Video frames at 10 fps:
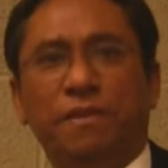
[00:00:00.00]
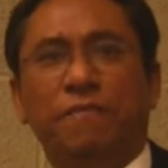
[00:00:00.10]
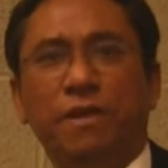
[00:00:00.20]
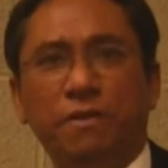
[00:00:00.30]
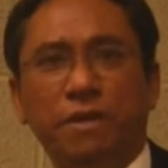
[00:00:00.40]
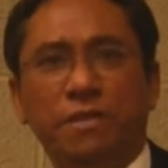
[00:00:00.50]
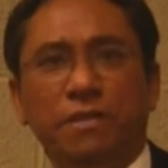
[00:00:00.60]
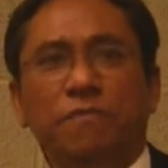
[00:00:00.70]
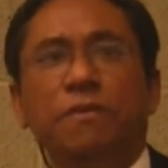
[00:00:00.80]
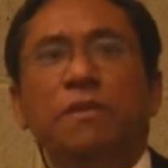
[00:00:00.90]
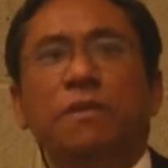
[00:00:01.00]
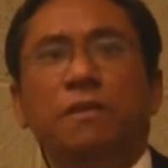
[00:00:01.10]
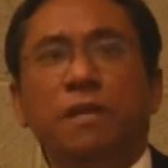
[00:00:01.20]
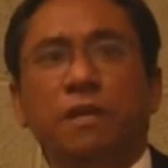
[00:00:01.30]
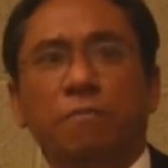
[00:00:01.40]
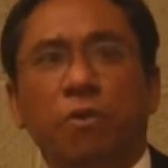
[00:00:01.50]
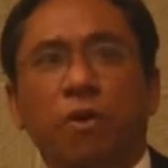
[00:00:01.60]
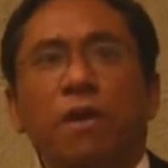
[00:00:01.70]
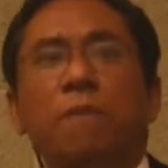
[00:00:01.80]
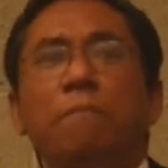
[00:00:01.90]
They're very creative, they get
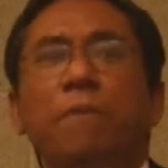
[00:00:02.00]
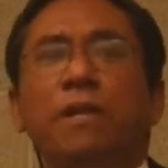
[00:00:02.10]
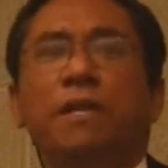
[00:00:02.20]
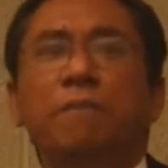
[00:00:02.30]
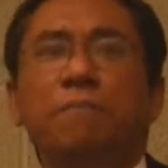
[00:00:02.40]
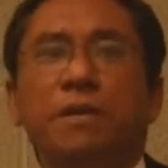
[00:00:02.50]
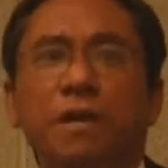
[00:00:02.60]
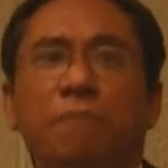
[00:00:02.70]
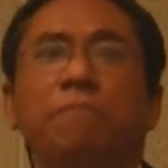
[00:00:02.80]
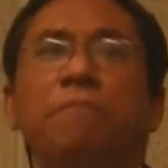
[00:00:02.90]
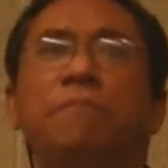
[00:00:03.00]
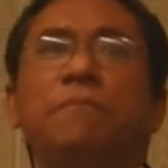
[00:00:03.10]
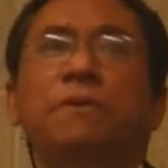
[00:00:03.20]
bored, but they become